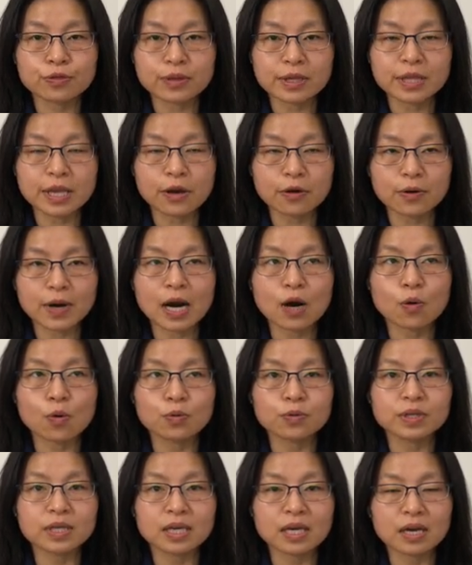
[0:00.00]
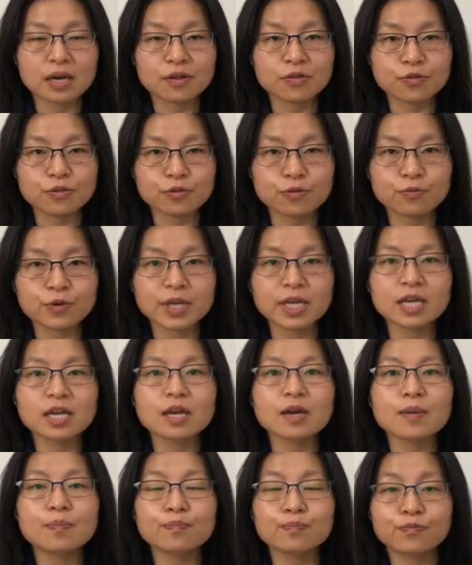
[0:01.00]
there are only uh, three
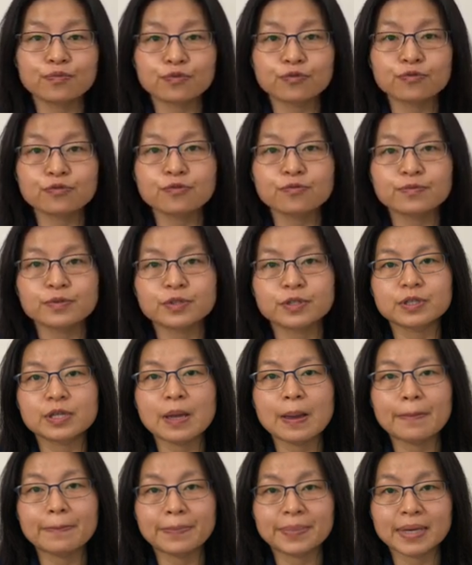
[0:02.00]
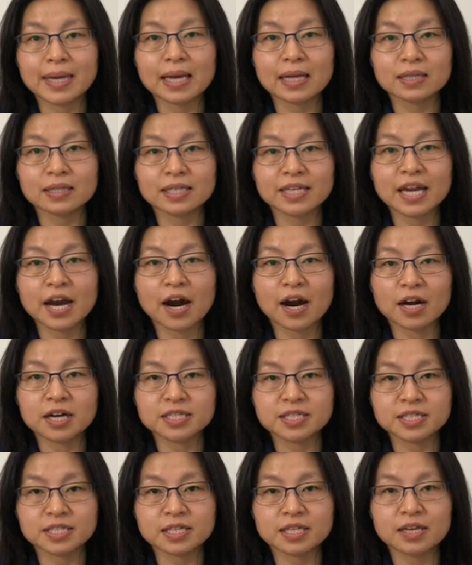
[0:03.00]
proven B L E R
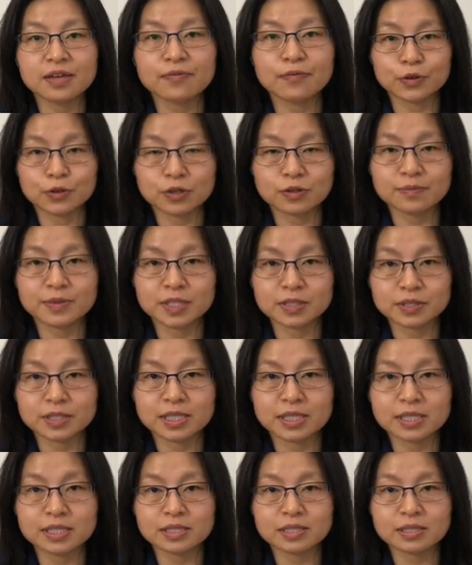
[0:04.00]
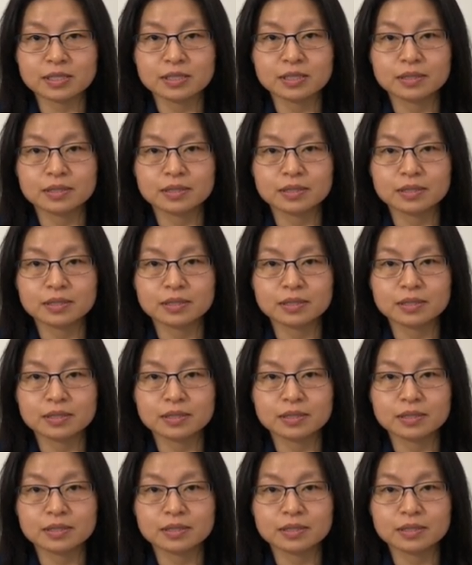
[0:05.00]
C E vulnerabilities.